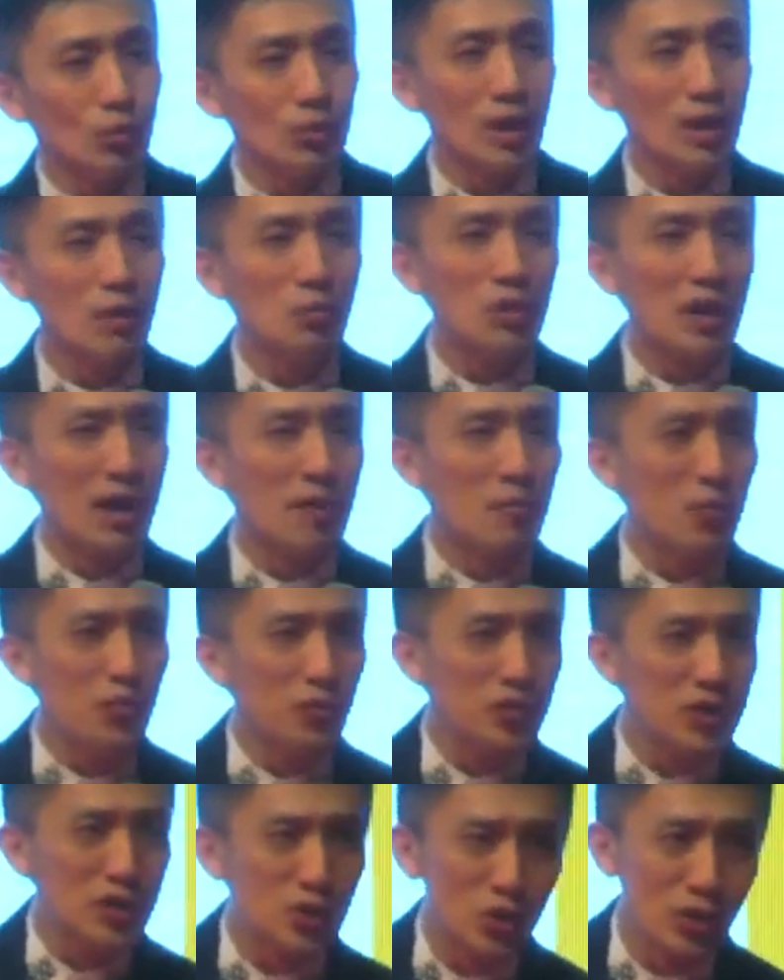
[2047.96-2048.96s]
today we have
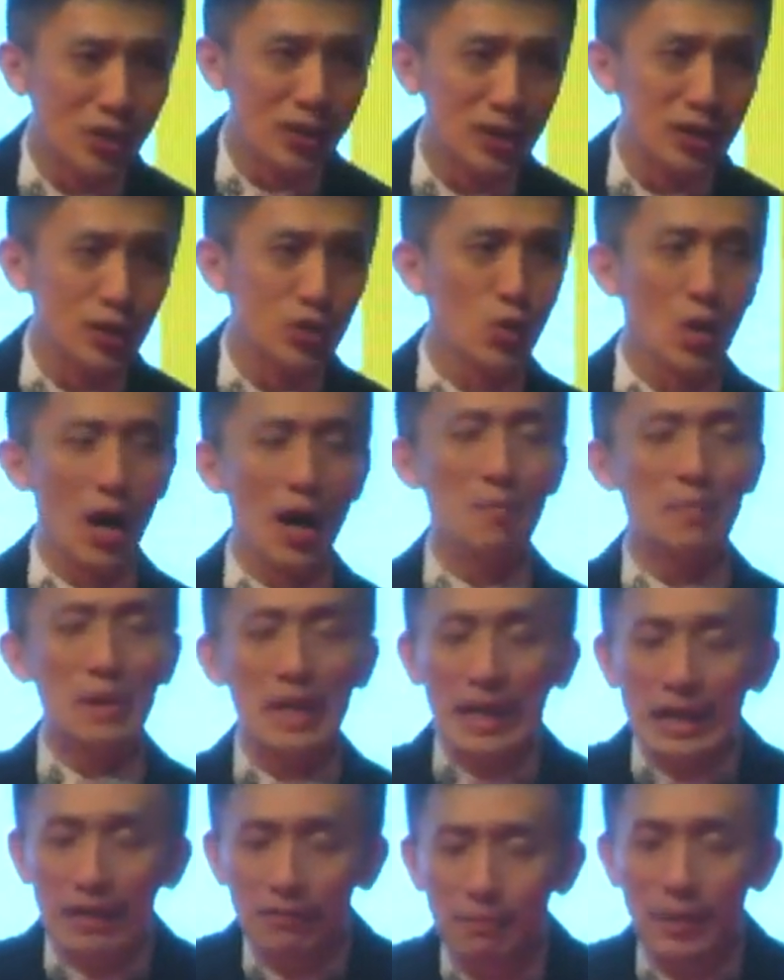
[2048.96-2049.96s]
moved this journey. So I
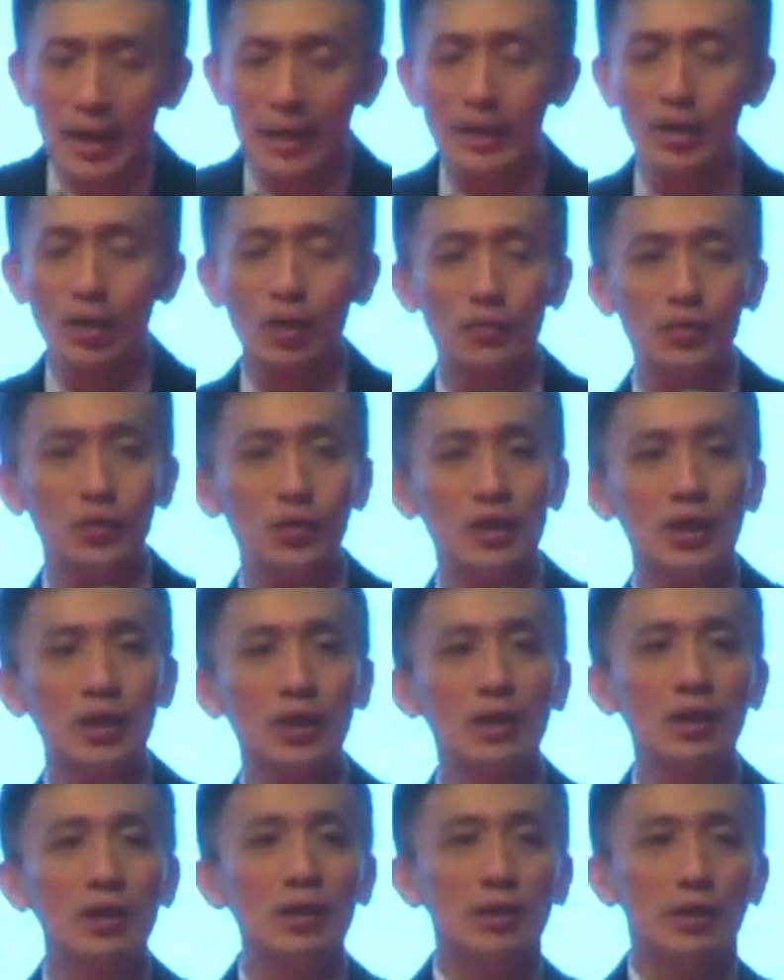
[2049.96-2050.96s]
believe many of you
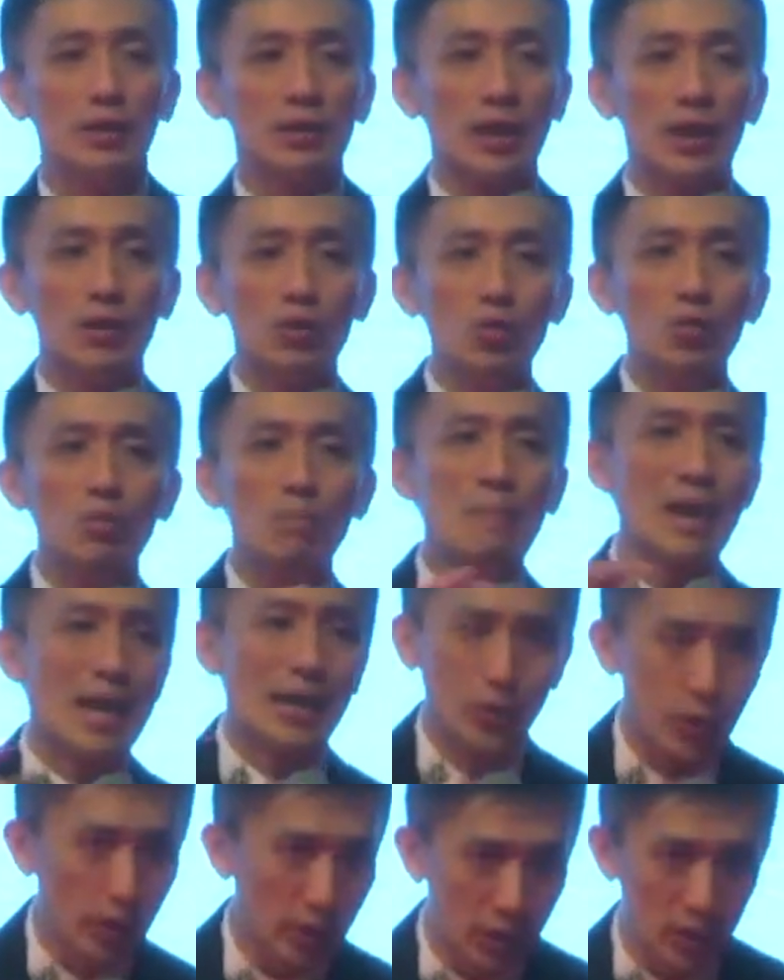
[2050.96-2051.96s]
here can do
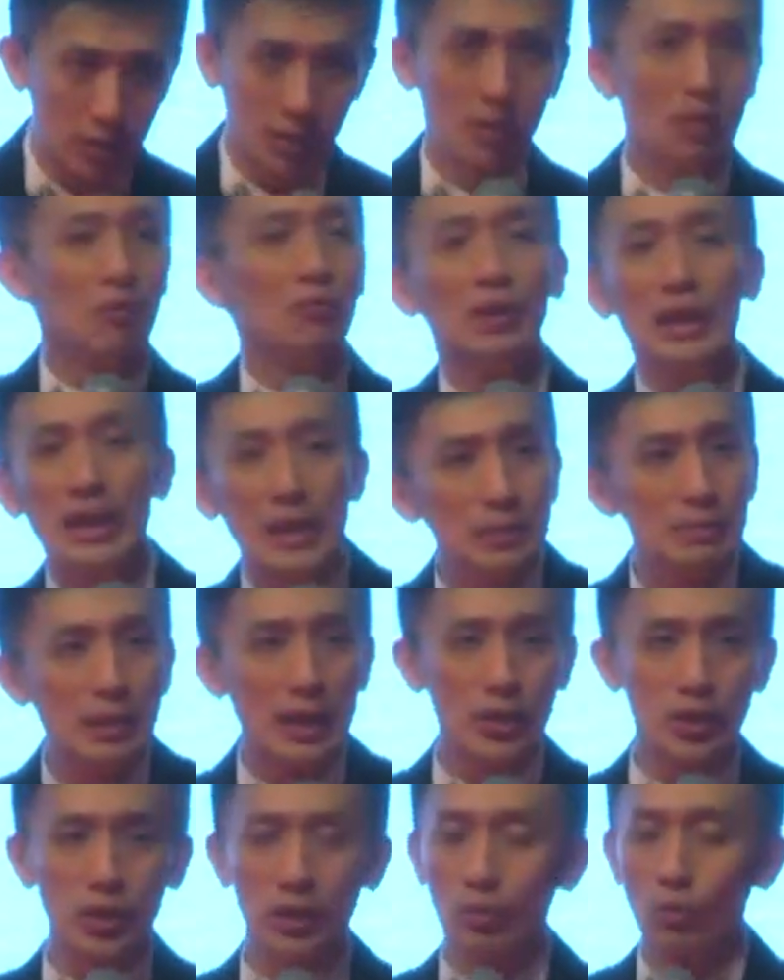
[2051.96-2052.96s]
magic, really
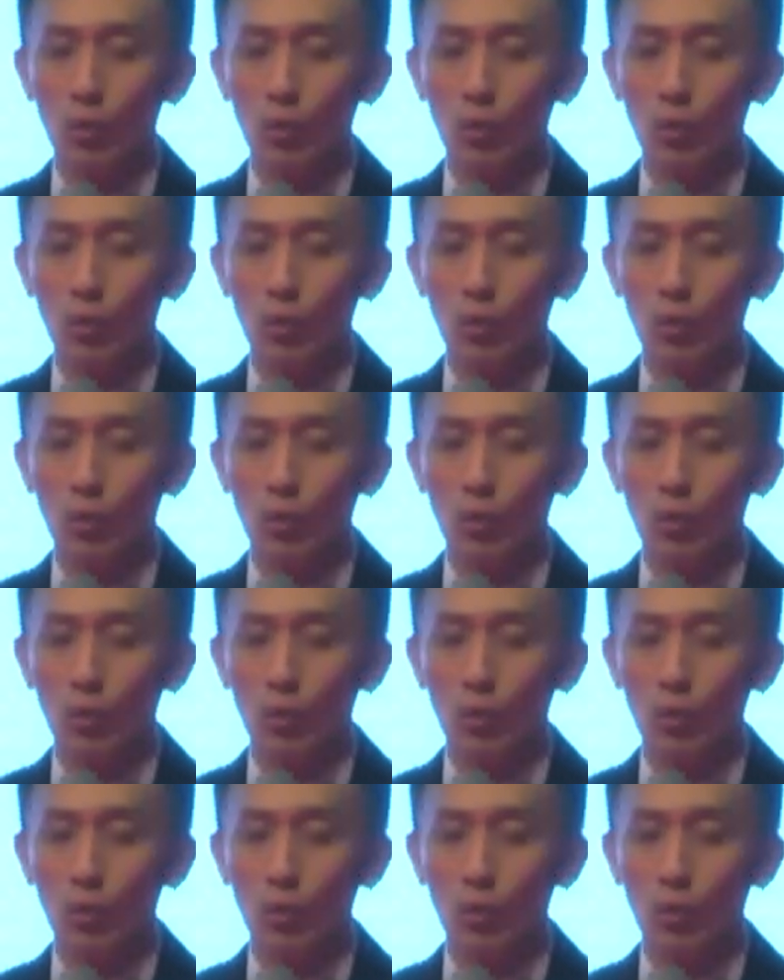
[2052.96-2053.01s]
magic,